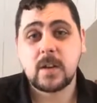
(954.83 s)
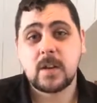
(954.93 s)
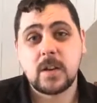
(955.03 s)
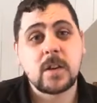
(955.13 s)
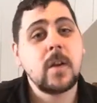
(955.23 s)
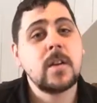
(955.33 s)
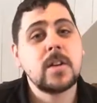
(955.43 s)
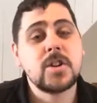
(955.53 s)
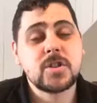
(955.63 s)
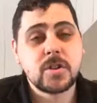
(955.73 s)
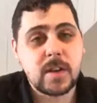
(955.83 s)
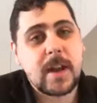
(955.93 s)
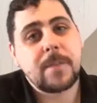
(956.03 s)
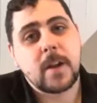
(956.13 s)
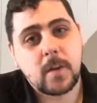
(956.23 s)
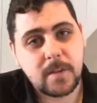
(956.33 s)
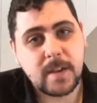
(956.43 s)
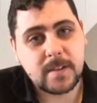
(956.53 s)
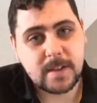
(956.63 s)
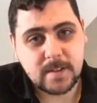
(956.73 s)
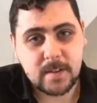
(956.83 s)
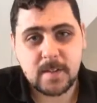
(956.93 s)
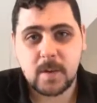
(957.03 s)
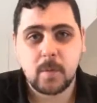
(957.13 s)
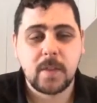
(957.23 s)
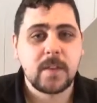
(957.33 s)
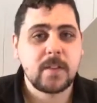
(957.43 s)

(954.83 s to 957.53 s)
you shouldn't have their contact details anymore.